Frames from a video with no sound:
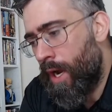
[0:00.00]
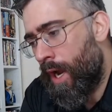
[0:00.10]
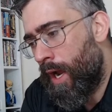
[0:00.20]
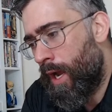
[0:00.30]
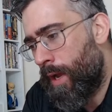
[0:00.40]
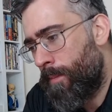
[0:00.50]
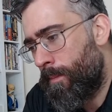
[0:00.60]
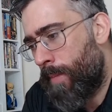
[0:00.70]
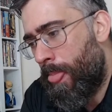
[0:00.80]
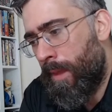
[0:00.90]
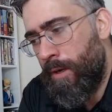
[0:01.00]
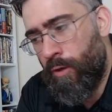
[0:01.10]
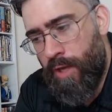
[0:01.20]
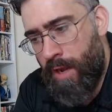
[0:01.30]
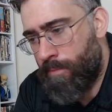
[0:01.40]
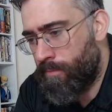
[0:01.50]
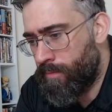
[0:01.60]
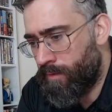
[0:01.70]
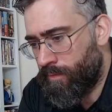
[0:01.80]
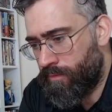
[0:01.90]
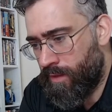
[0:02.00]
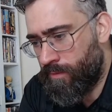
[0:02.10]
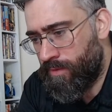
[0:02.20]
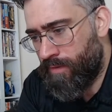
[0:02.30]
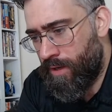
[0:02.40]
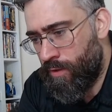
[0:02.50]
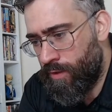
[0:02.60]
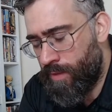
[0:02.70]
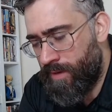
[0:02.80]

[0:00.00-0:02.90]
Not yet, nothing really with the Red Hood.